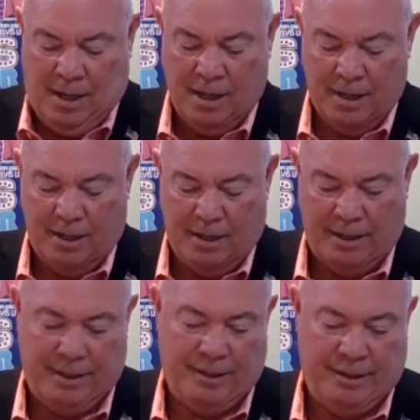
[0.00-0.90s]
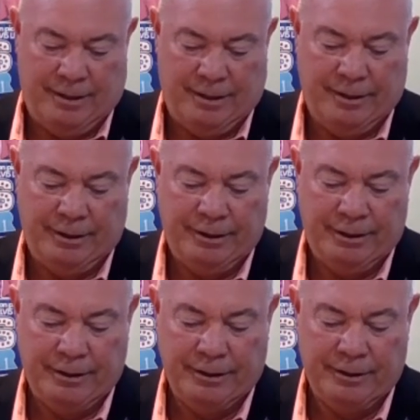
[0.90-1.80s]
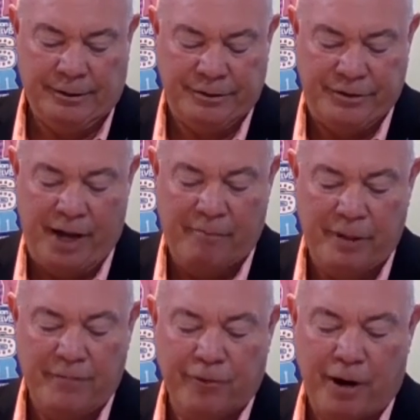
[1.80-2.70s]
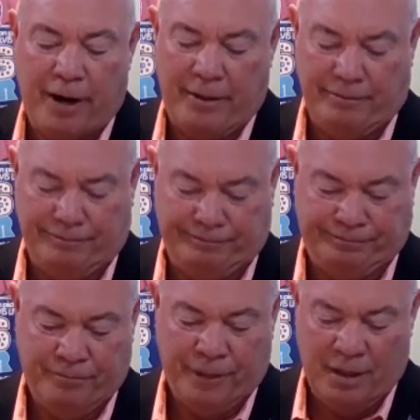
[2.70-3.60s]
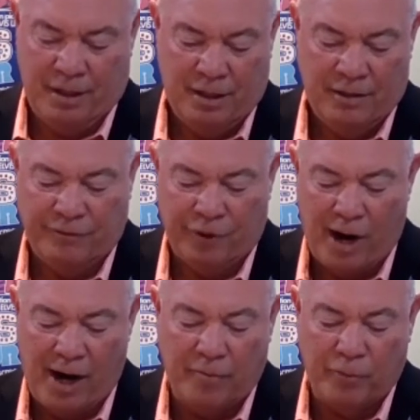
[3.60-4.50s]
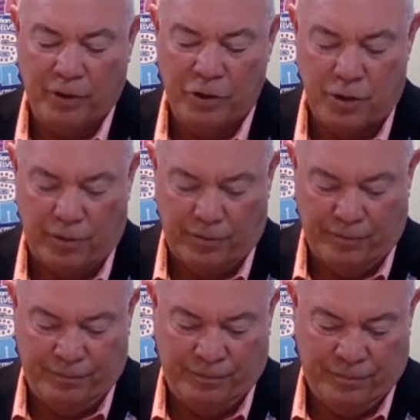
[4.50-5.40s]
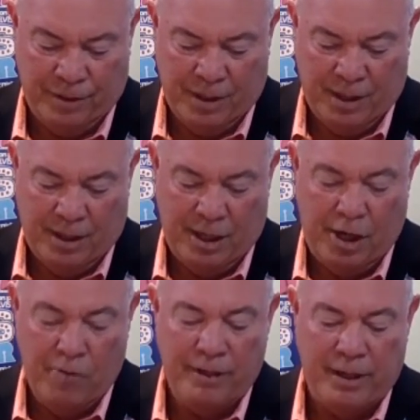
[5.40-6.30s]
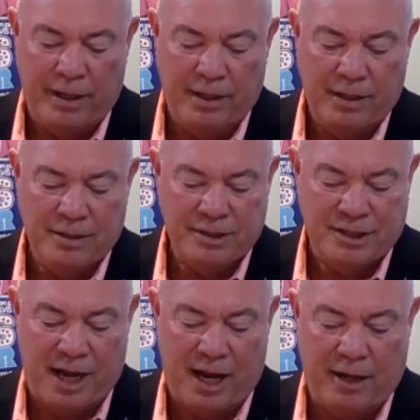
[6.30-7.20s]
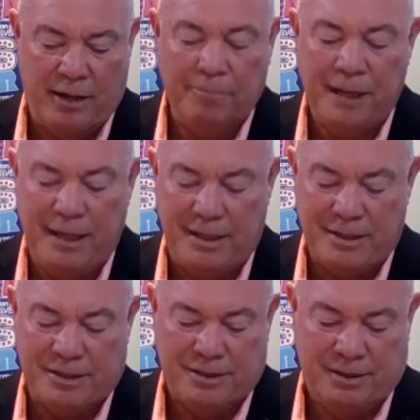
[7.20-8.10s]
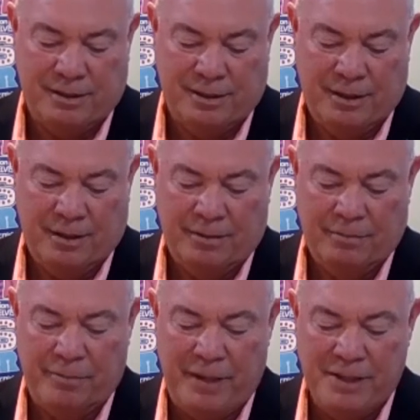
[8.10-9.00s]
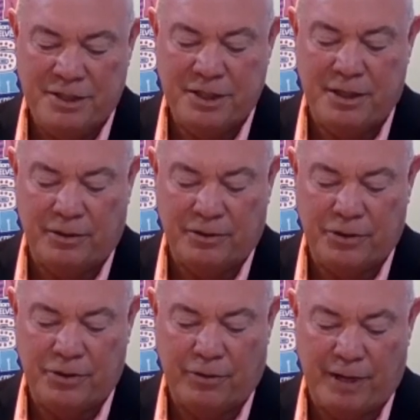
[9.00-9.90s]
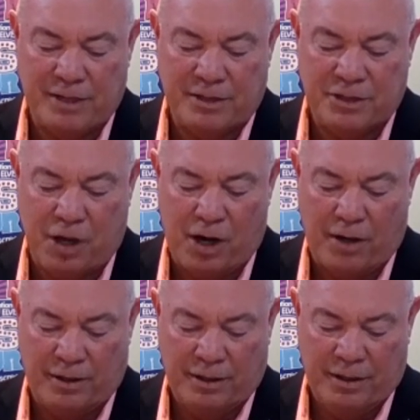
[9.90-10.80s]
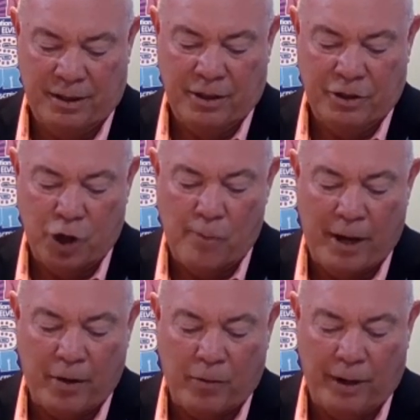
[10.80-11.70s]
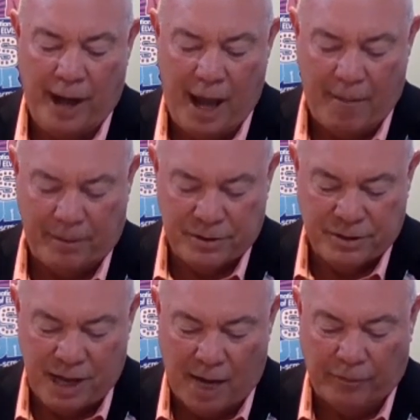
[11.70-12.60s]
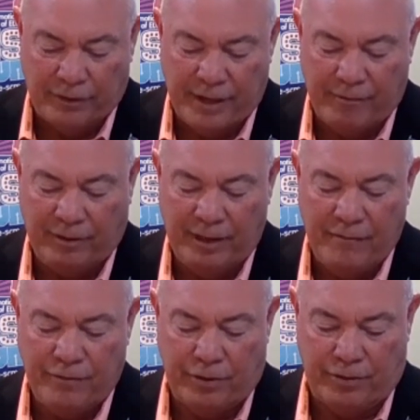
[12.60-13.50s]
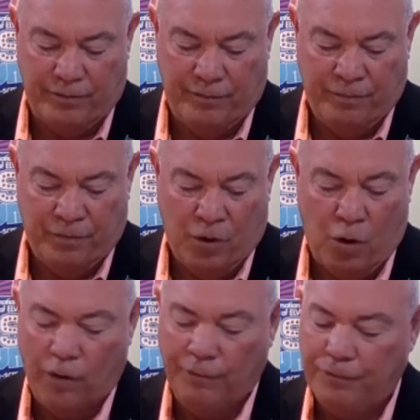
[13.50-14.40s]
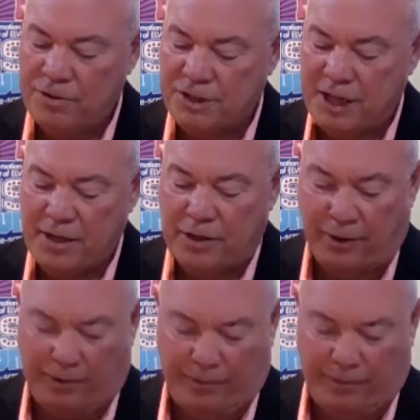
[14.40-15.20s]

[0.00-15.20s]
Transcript: Do not be afraid, for I am with you. Hear me saying, Peace. Be still to your restless heart. No matter what happens, I will never leave you or forsake you.